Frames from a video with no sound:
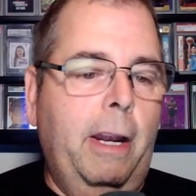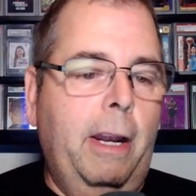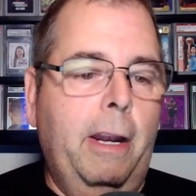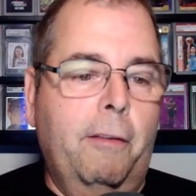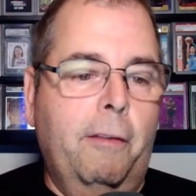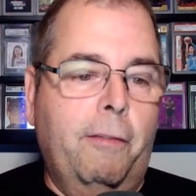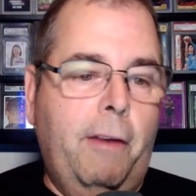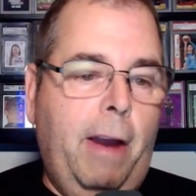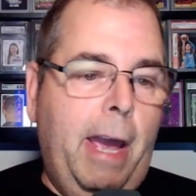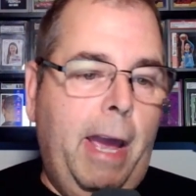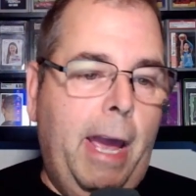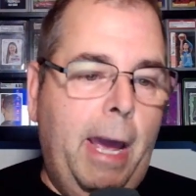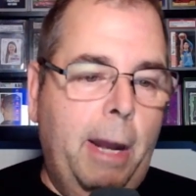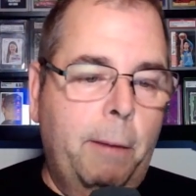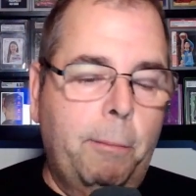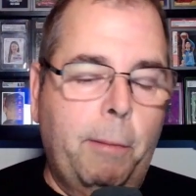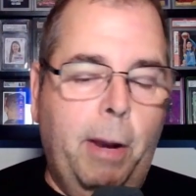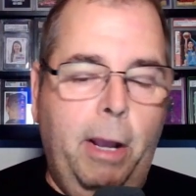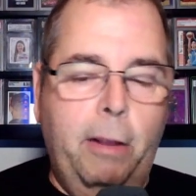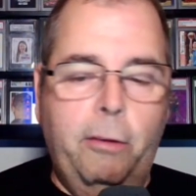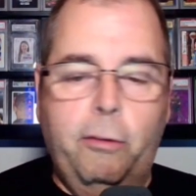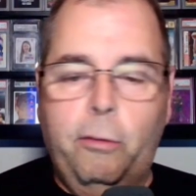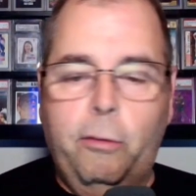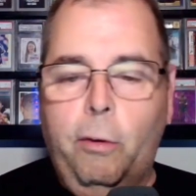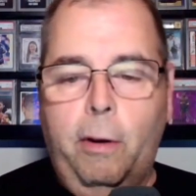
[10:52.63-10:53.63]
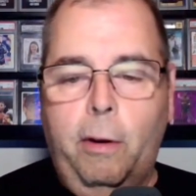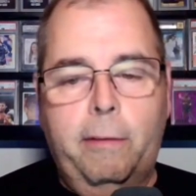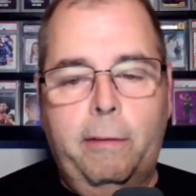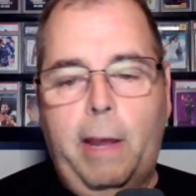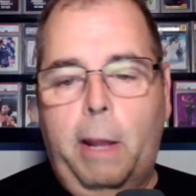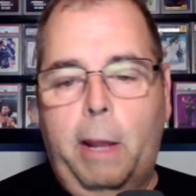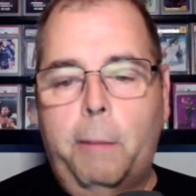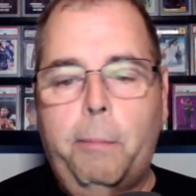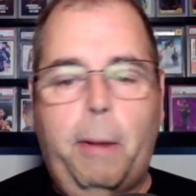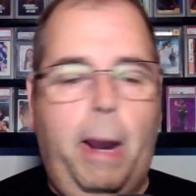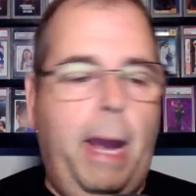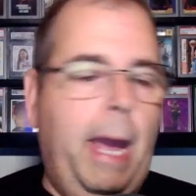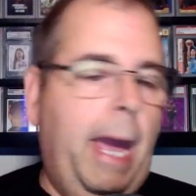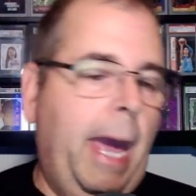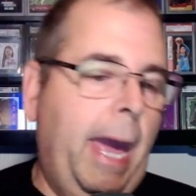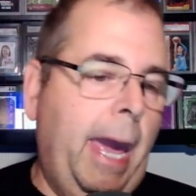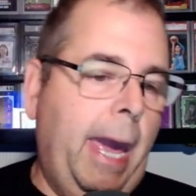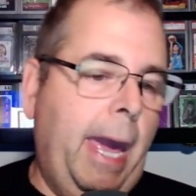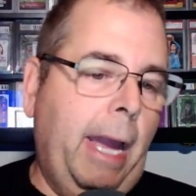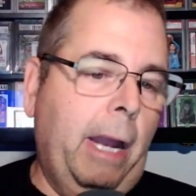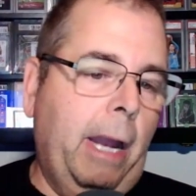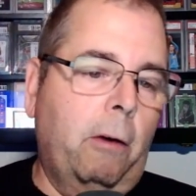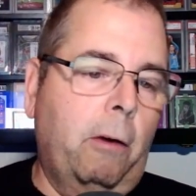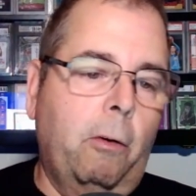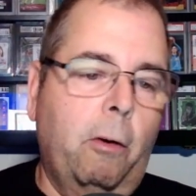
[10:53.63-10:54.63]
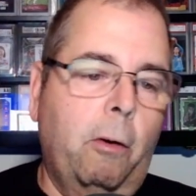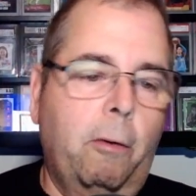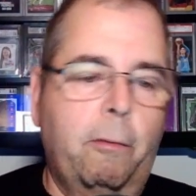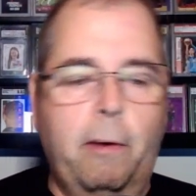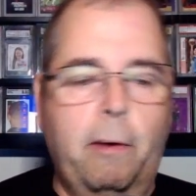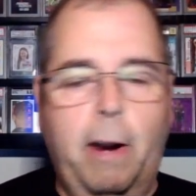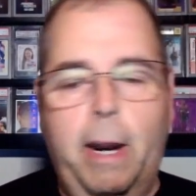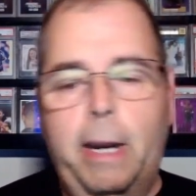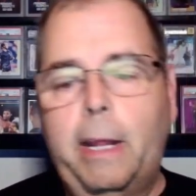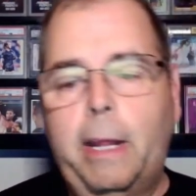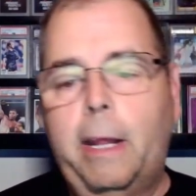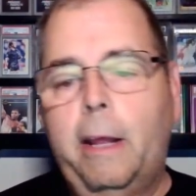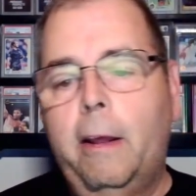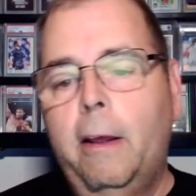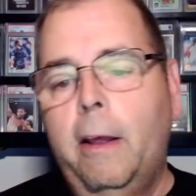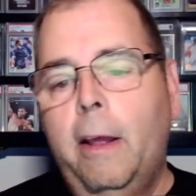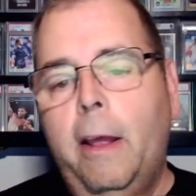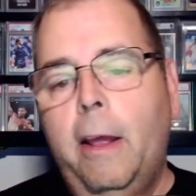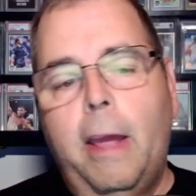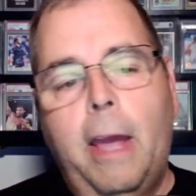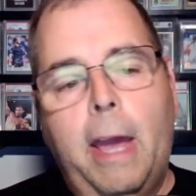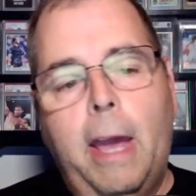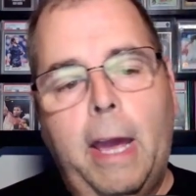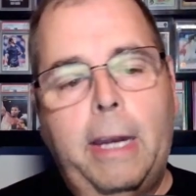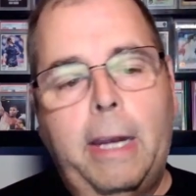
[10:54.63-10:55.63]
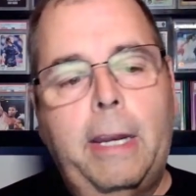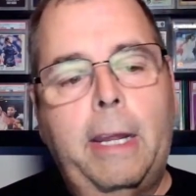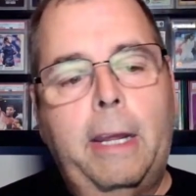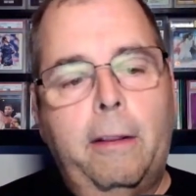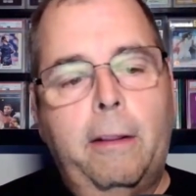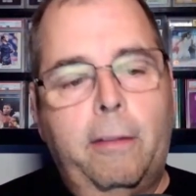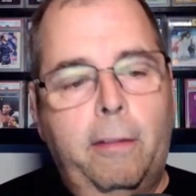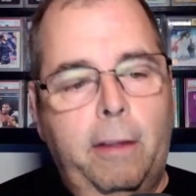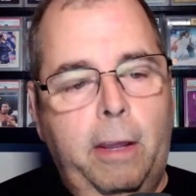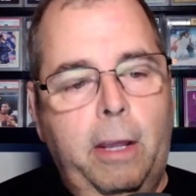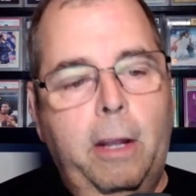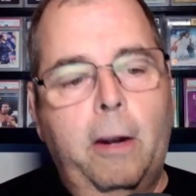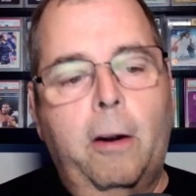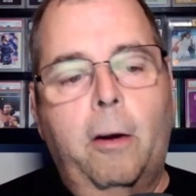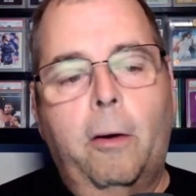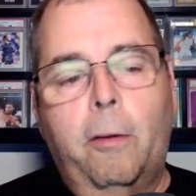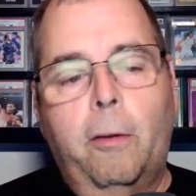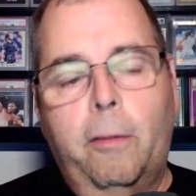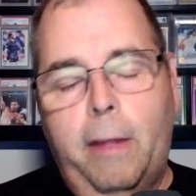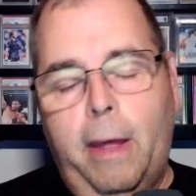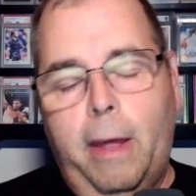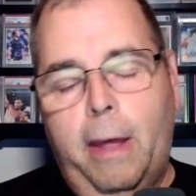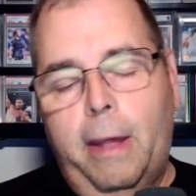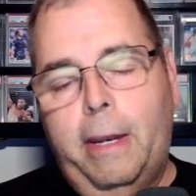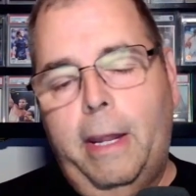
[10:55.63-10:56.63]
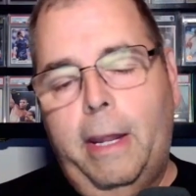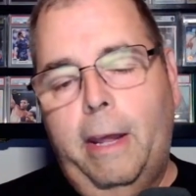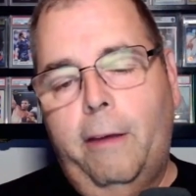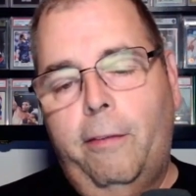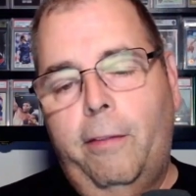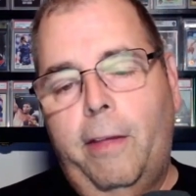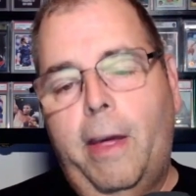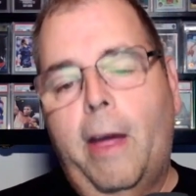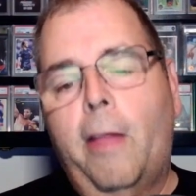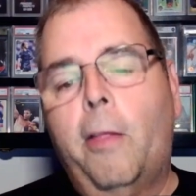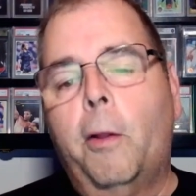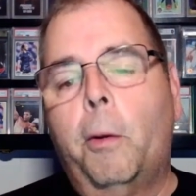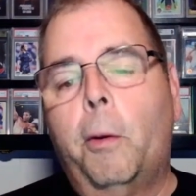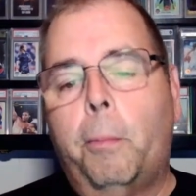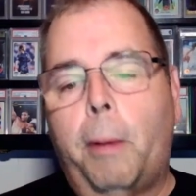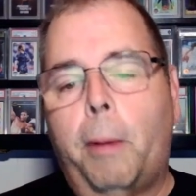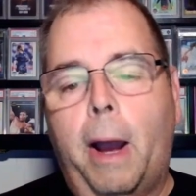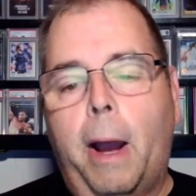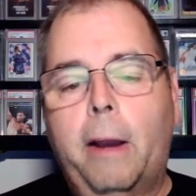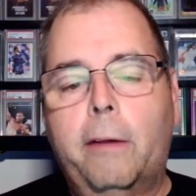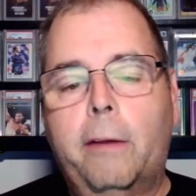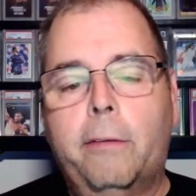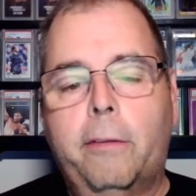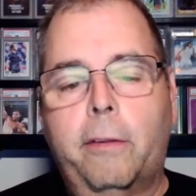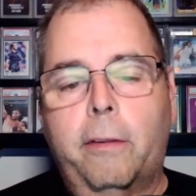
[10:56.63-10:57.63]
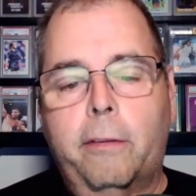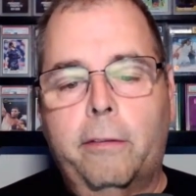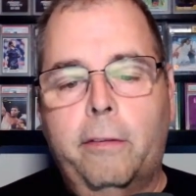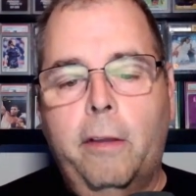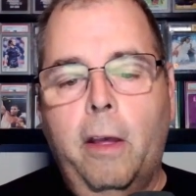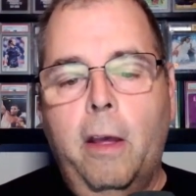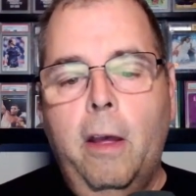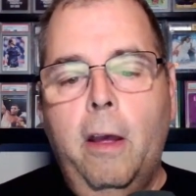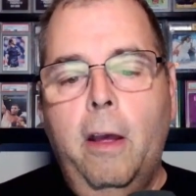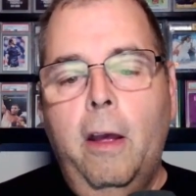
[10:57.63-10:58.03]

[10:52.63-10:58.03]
And if I had my choice, I'd buy a hanger over any of the, you know, any of the other boxes.